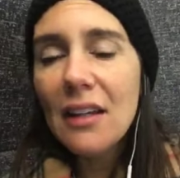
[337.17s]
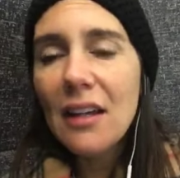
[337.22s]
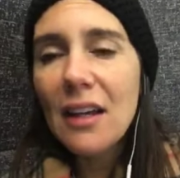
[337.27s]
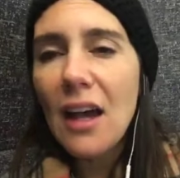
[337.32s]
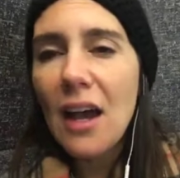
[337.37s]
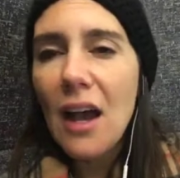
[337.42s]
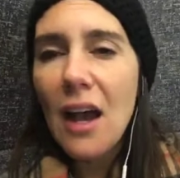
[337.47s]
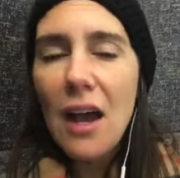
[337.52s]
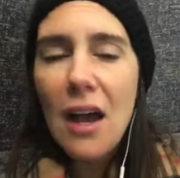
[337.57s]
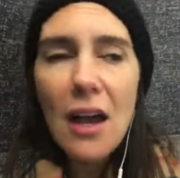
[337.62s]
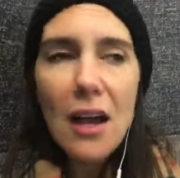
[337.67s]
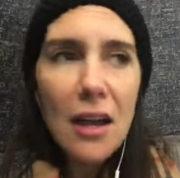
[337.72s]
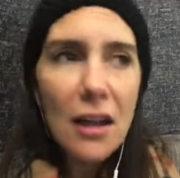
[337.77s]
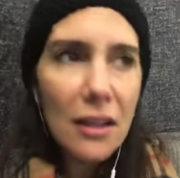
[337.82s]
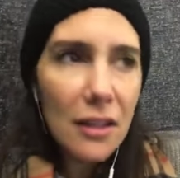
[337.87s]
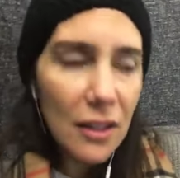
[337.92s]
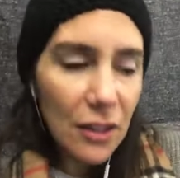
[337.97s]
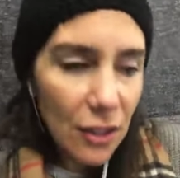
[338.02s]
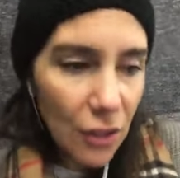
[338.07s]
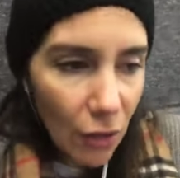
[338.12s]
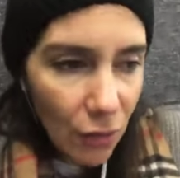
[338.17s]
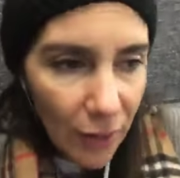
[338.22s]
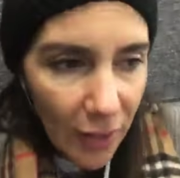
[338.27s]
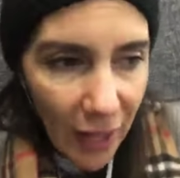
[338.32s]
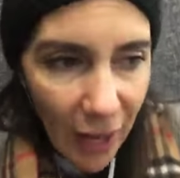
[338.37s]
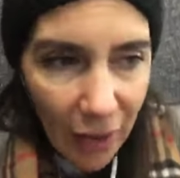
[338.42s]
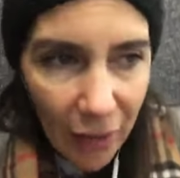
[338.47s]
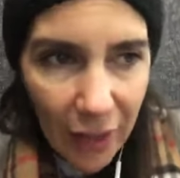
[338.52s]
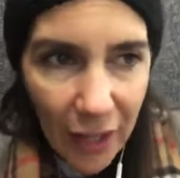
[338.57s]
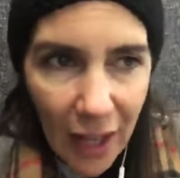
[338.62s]
Uh, you know,
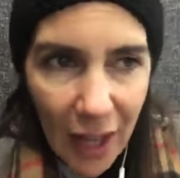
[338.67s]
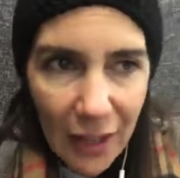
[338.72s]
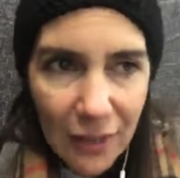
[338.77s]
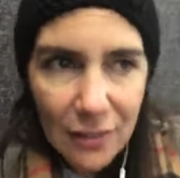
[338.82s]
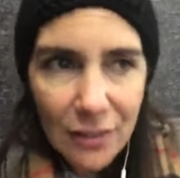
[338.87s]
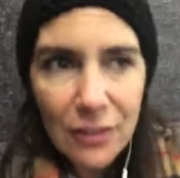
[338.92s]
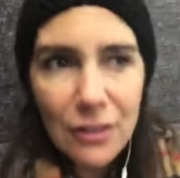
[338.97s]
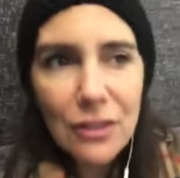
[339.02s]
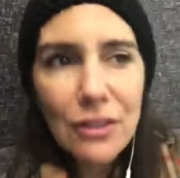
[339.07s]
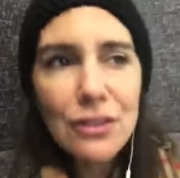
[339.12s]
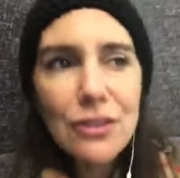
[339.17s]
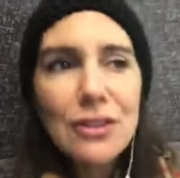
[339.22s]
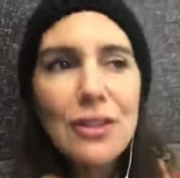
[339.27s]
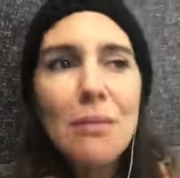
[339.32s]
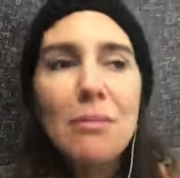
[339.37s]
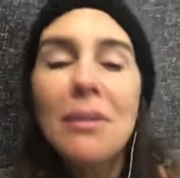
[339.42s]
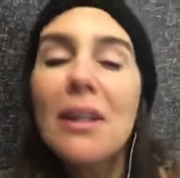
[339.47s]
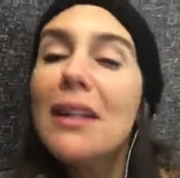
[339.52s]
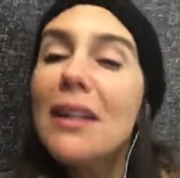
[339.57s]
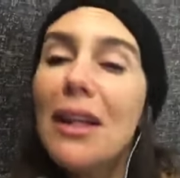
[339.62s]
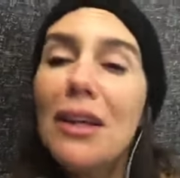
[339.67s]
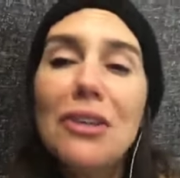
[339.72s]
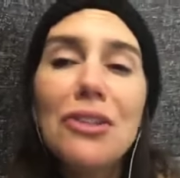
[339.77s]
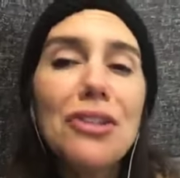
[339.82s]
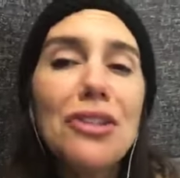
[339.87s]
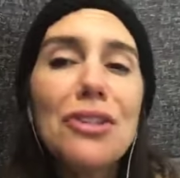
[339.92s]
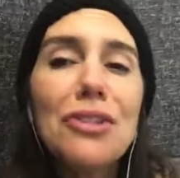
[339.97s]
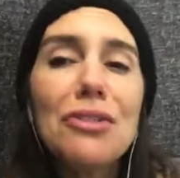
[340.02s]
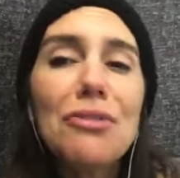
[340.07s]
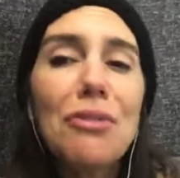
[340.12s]
Carrie Ann, there's something that you
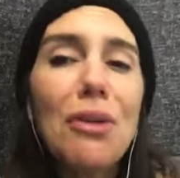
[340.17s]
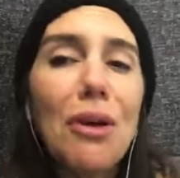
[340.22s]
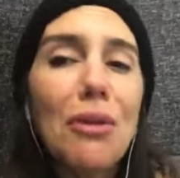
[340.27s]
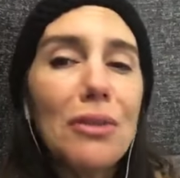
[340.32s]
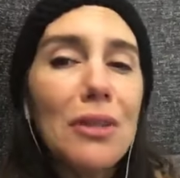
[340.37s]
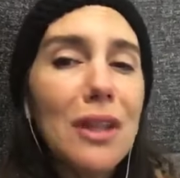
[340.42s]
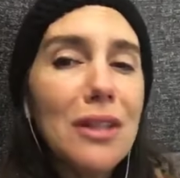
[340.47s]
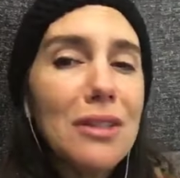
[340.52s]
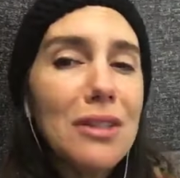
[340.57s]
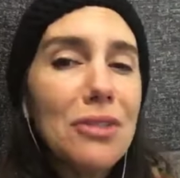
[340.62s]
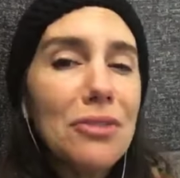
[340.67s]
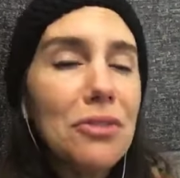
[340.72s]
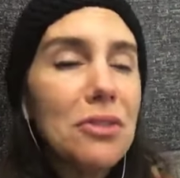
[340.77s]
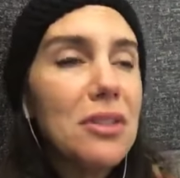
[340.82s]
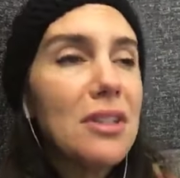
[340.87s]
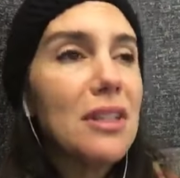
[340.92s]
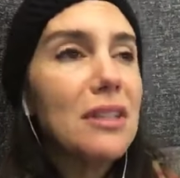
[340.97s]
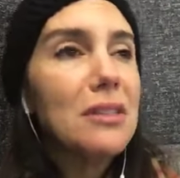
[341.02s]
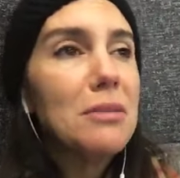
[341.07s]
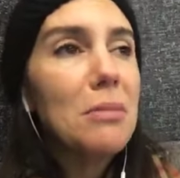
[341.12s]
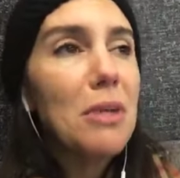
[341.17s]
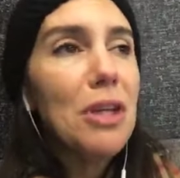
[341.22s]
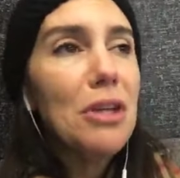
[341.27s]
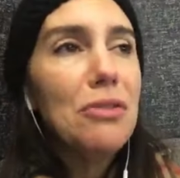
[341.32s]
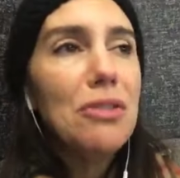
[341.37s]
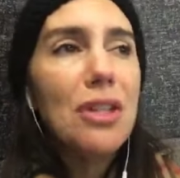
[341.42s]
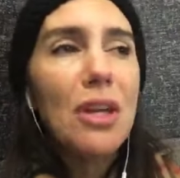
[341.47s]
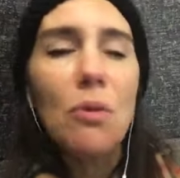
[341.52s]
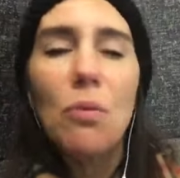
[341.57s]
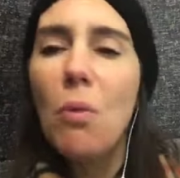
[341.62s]
just wrote that's interesting to me. You
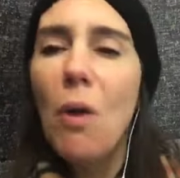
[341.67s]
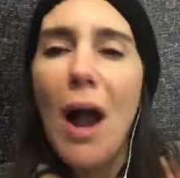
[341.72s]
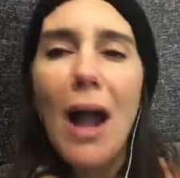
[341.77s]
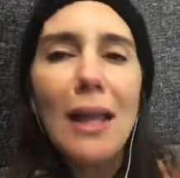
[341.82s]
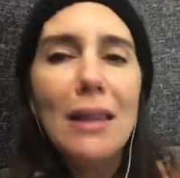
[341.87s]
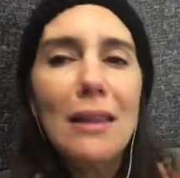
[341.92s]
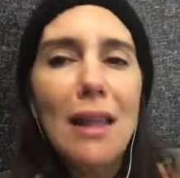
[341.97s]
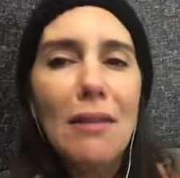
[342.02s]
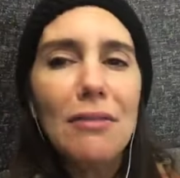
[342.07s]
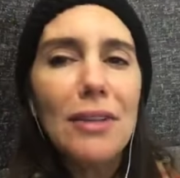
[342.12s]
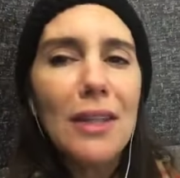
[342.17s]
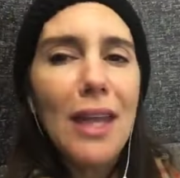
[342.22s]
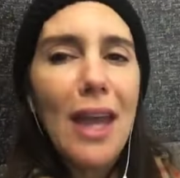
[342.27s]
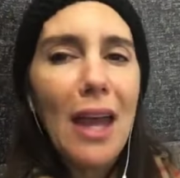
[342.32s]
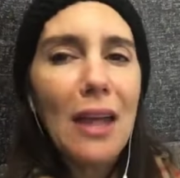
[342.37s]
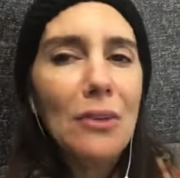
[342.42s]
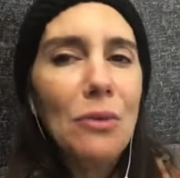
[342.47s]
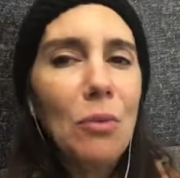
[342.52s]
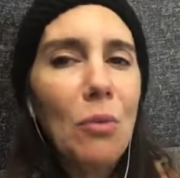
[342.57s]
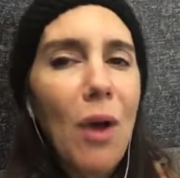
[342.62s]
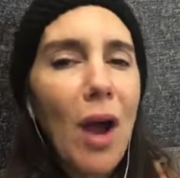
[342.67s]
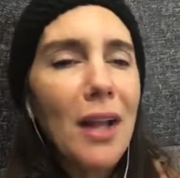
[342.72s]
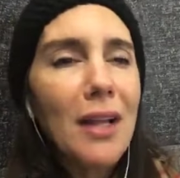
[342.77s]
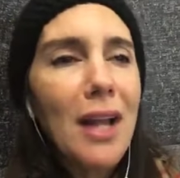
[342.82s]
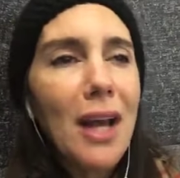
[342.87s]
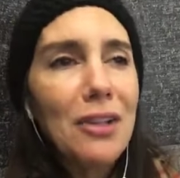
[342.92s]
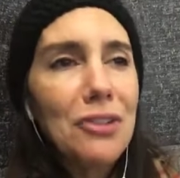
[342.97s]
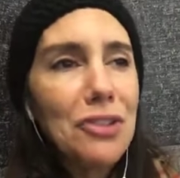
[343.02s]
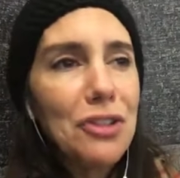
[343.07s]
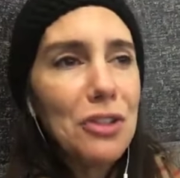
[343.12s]
said, why love again? Why
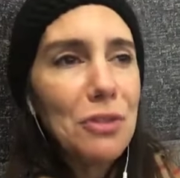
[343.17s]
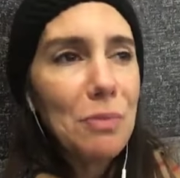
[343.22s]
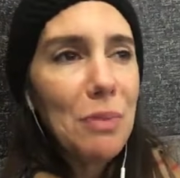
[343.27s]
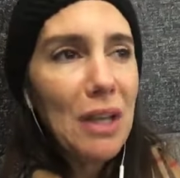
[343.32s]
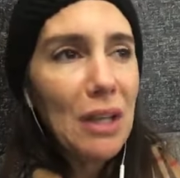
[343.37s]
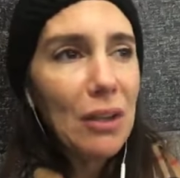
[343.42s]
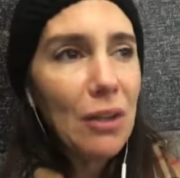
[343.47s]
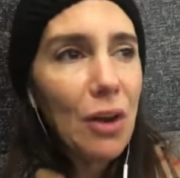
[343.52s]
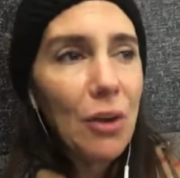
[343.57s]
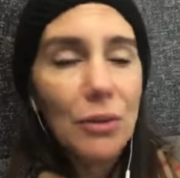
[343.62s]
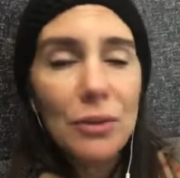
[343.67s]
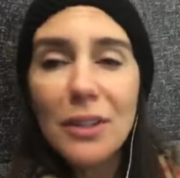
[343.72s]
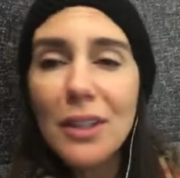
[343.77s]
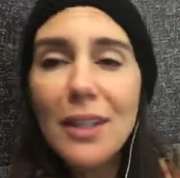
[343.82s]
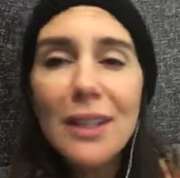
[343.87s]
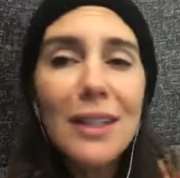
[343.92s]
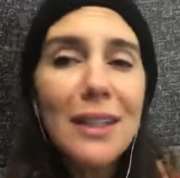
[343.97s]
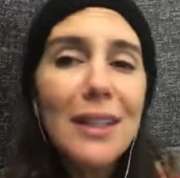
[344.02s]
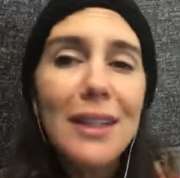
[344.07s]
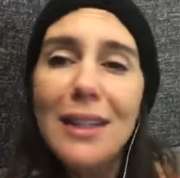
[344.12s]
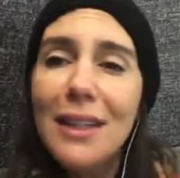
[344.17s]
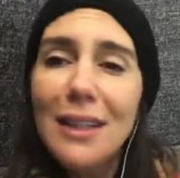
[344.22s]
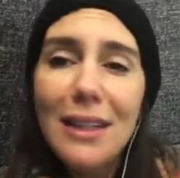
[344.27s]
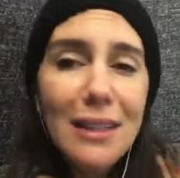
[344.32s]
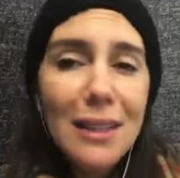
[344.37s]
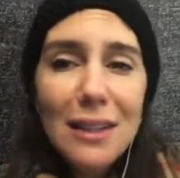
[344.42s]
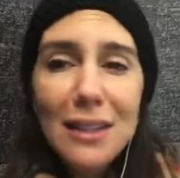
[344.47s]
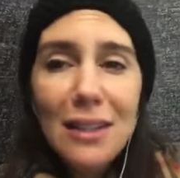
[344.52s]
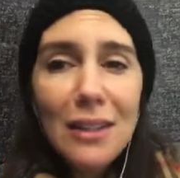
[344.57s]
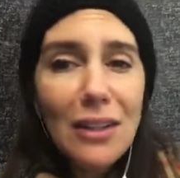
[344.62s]
not just be alone?
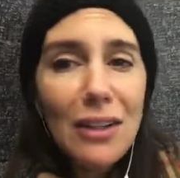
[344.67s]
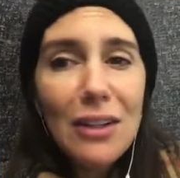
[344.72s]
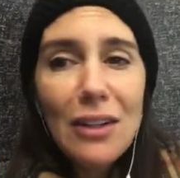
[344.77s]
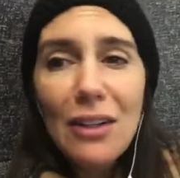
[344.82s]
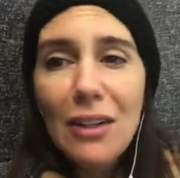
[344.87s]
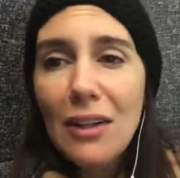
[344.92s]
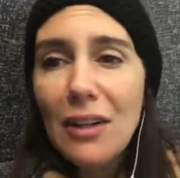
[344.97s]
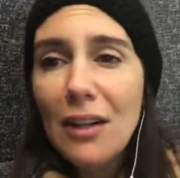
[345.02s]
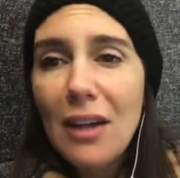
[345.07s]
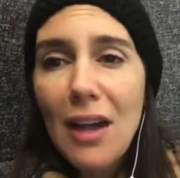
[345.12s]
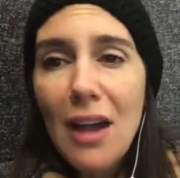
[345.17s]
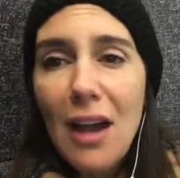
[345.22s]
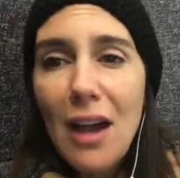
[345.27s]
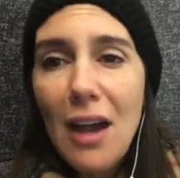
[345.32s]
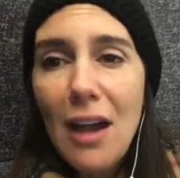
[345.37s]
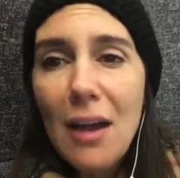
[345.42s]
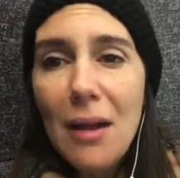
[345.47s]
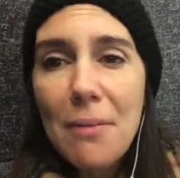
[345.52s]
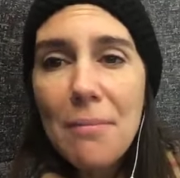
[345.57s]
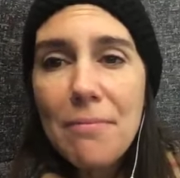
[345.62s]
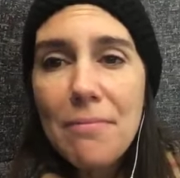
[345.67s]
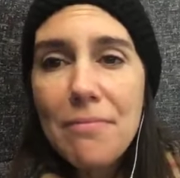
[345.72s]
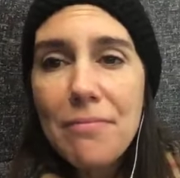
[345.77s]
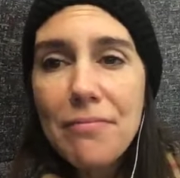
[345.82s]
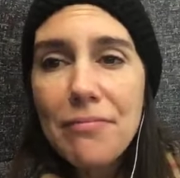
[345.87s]
Um,